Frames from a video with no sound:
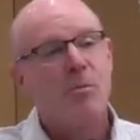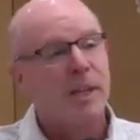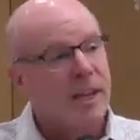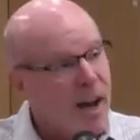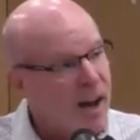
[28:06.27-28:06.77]

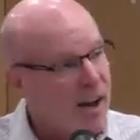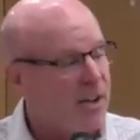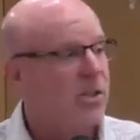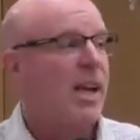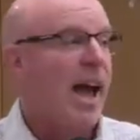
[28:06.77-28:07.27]

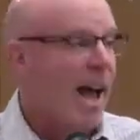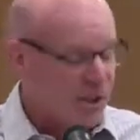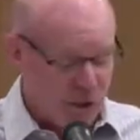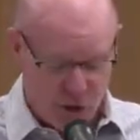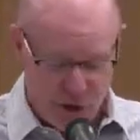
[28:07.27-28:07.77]
Because,
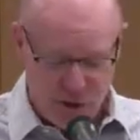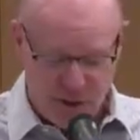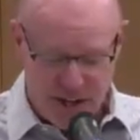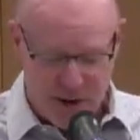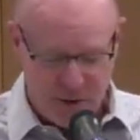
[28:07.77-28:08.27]
as it
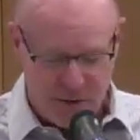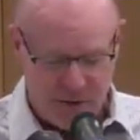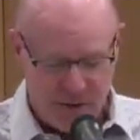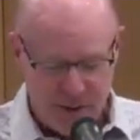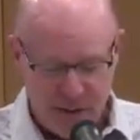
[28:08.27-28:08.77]
turns out,